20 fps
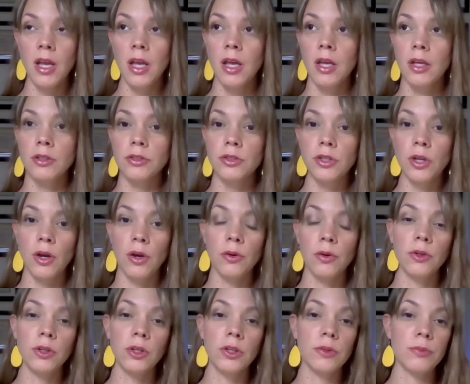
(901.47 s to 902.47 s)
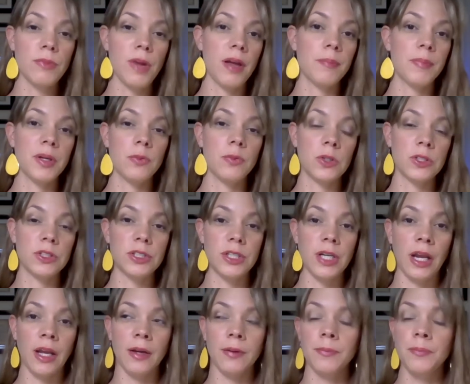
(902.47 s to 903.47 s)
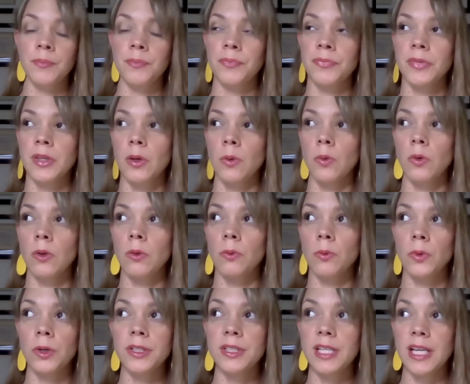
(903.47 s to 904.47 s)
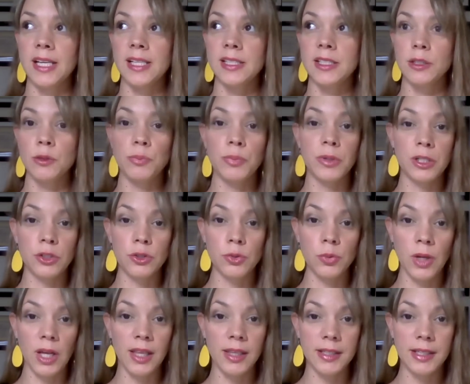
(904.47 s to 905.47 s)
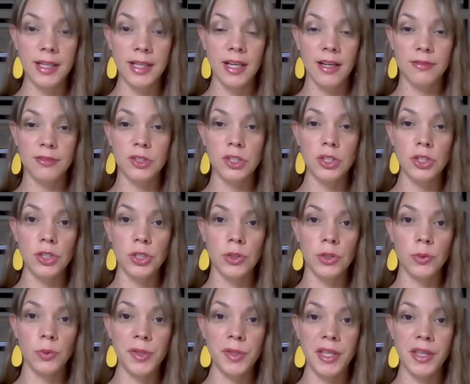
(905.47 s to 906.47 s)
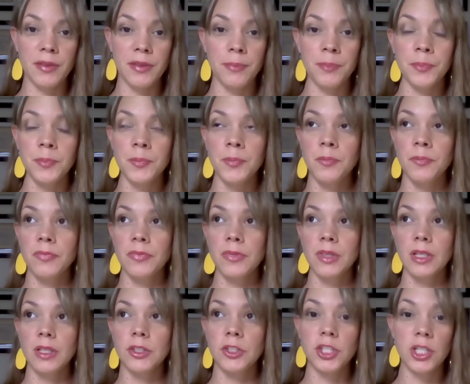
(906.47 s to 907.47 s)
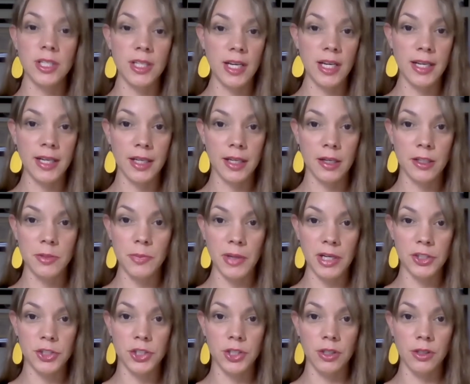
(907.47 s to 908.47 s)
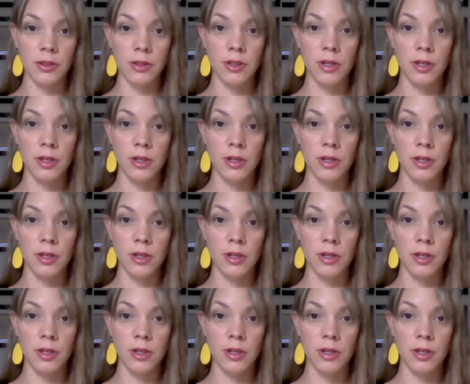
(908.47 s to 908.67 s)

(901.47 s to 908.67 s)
So you might be wondering, well, what does spirituality have to do with genetic expression?